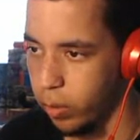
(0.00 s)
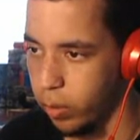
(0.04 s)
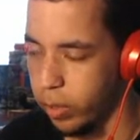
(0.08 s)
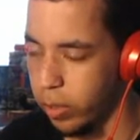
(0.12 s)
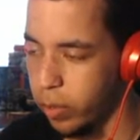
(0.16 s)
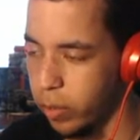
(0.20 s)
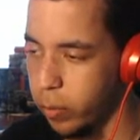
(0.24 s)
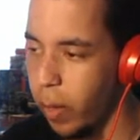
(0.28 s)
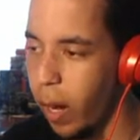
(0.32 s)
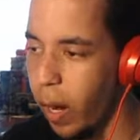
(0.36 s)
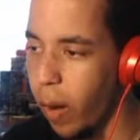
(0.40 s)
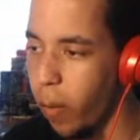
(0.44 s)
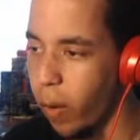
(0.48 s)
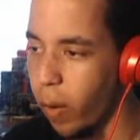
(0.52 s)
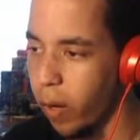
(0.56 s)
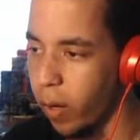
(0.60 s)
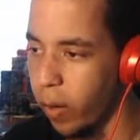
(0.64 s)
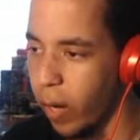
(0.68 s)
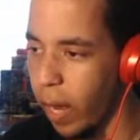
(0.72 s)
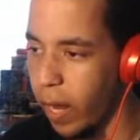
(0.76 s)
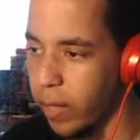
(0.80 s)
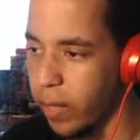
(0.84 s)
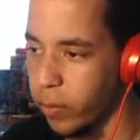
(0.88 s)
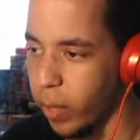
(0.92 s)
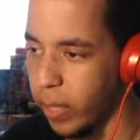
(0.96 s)
This is Route
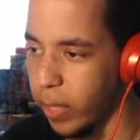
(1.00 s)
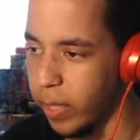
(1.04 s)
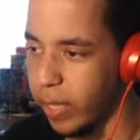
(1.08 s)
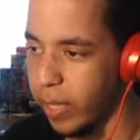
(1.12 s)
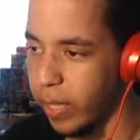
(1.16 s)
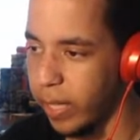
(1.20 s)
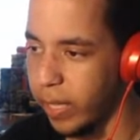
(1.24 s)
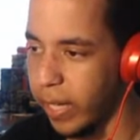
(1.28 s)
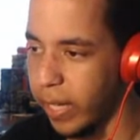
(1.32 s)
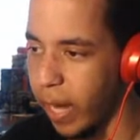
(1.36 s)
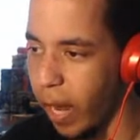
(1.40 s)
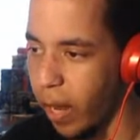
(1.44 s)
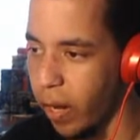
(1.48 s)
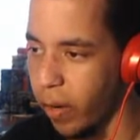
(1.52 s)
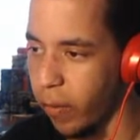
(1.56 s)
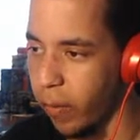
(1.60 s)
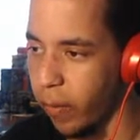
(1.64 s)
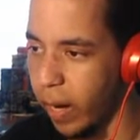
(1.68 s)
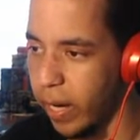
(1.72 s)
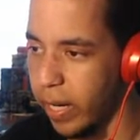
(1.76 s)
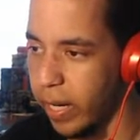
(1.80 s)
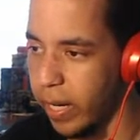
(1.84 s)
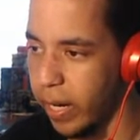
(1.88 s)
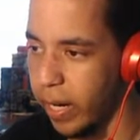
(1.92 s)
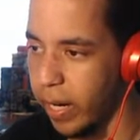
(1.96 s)
109, so I can get an encounter
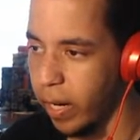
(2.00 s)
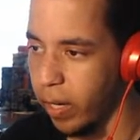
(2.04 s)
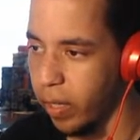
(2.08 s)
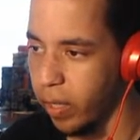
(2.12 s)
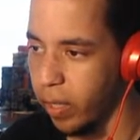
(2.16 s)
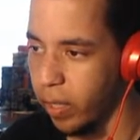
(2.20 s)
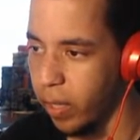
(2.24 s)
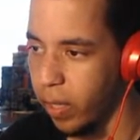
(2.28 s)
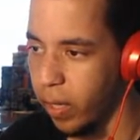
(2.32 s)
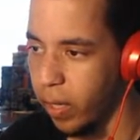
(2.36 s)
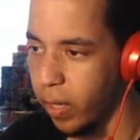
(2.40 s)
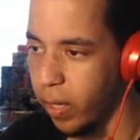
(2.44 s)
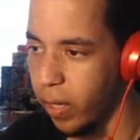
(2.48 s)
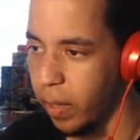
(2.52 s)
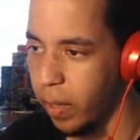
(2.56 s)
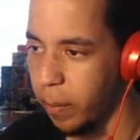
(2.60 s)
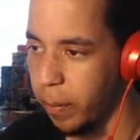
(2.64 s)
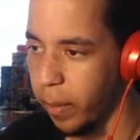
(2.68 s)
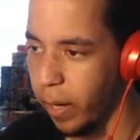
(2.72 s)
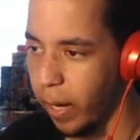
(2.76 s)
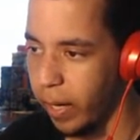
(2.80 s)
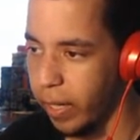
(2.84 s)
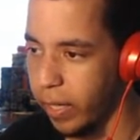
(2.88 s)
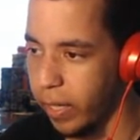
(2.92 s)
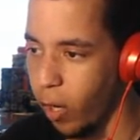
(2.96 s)
right here.
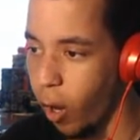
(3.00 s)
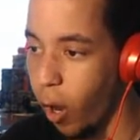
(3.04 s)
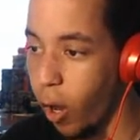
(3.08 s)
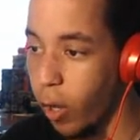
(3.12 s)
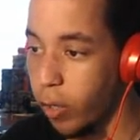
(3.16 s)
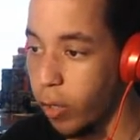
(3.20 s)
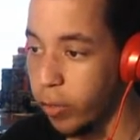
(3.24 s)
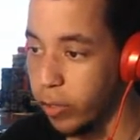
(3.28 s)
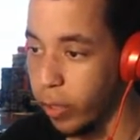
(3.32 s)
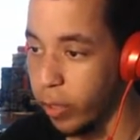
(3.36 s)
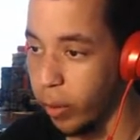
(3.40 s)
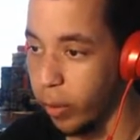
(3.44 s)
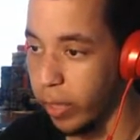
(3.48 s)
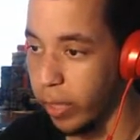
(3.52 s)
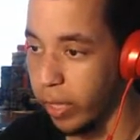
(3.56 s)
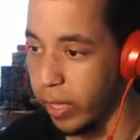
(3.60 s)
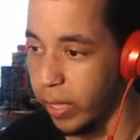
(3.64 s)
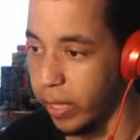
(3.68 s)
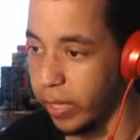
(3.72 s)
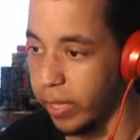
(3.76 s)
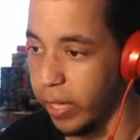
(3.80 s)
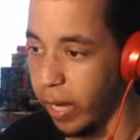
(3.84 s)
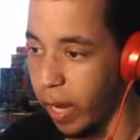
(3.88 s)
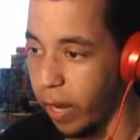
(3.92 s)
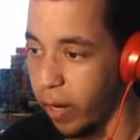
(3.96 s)
But I can also get an
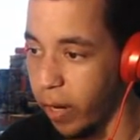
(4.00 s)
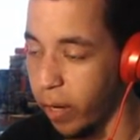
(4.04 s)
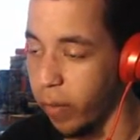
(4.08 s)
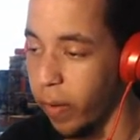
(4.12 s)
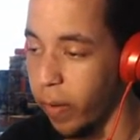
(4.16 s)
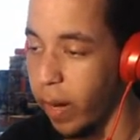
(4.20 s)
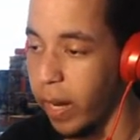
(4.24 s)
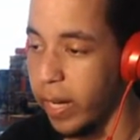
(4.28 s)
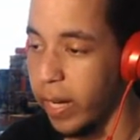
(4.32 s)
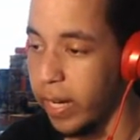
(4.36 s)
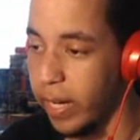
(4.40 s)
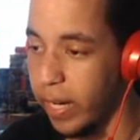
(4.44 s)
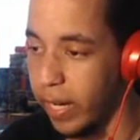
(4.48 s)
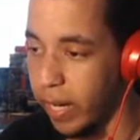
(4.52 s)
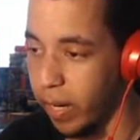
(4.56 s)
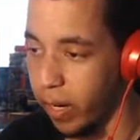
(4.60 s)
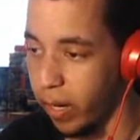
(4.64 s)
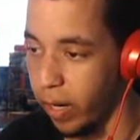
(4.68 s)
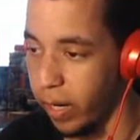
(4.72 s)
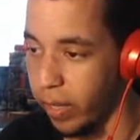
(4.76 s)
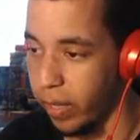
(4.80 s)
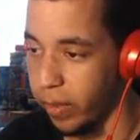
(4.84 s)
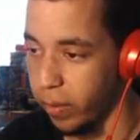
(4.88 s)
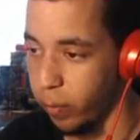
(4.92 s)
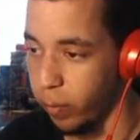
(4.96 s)
encounter right here
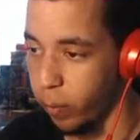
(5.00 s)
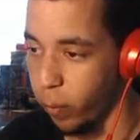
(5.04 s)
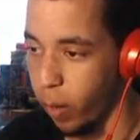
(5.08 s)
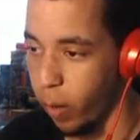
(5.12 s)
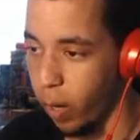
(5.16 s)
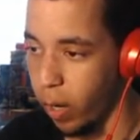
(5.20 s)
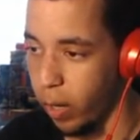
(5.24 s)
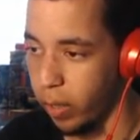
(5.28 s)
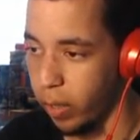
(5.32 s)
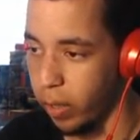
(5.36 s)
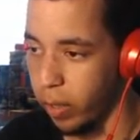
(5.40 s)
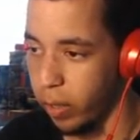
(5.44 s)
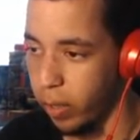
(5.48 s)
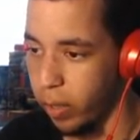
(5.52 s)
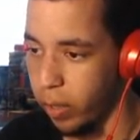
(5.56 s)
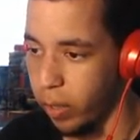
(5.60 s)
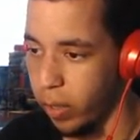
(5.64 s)
in the water.